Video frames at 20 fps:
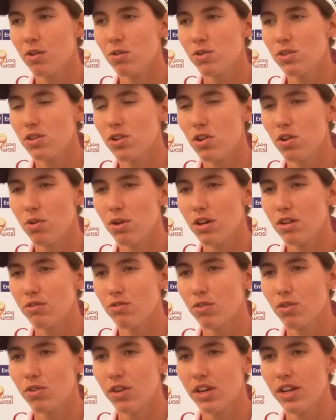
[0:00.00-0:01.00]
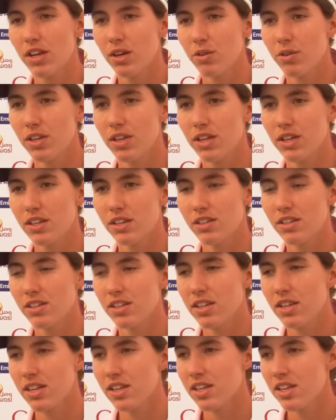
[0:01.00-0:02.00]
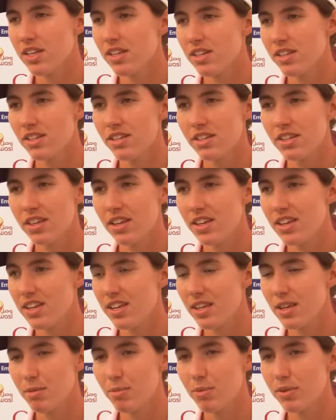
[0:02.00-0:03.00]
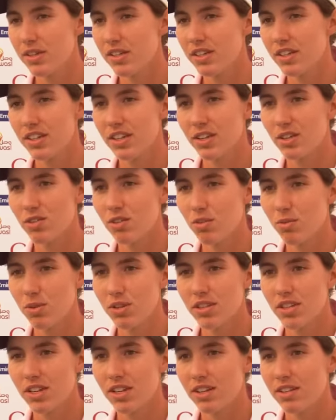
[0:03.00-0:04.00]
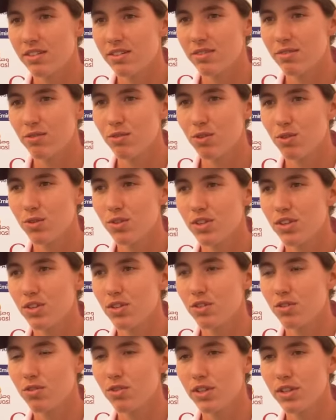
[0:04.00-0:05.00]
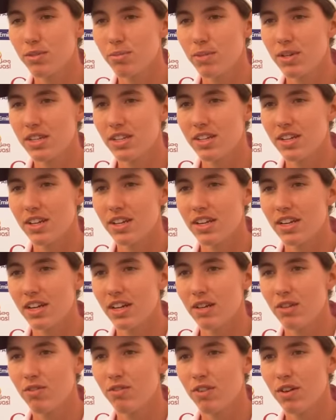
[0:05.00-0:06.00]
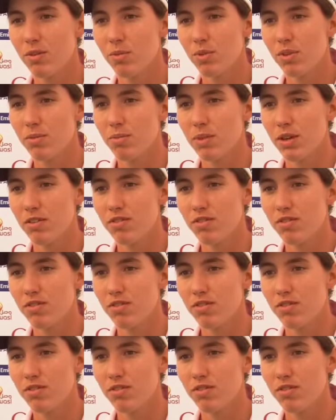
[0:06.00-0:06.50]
to go slow, and for right now just stay in the present as always and focusing on Christmas and having fun with